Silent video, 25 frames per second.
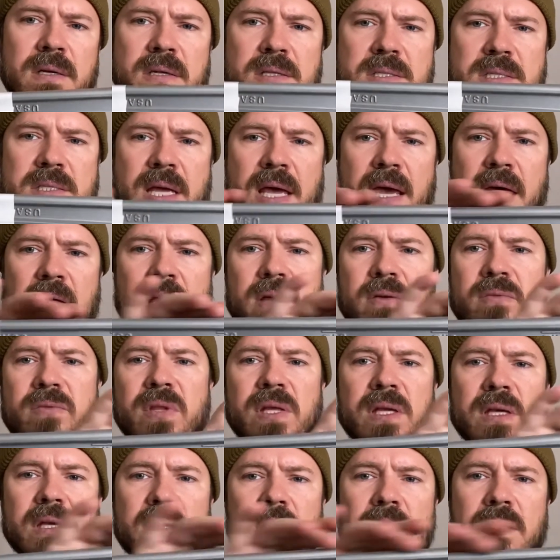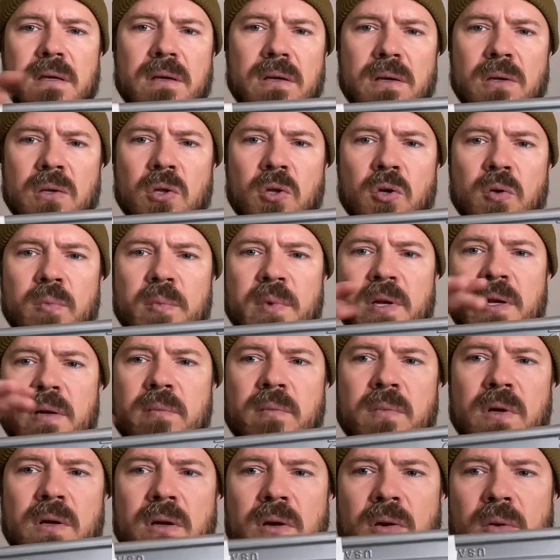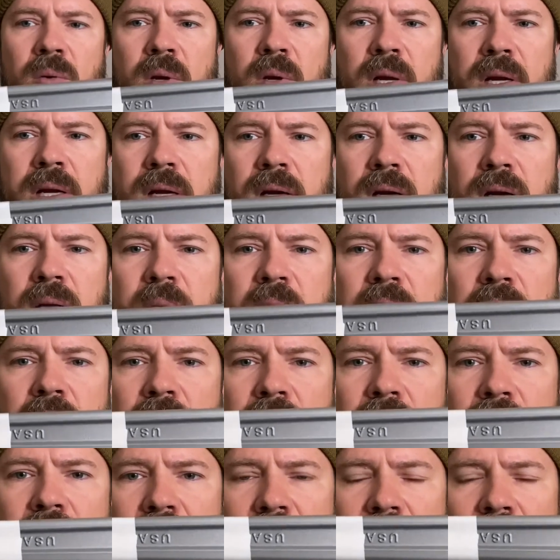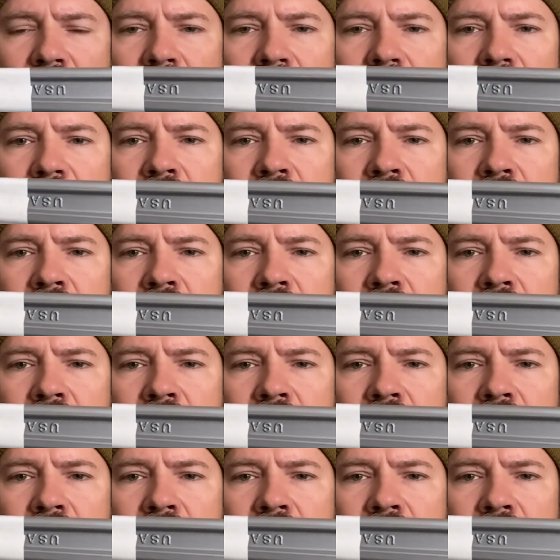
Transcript: to have the aluminum right here. I mean, look at that.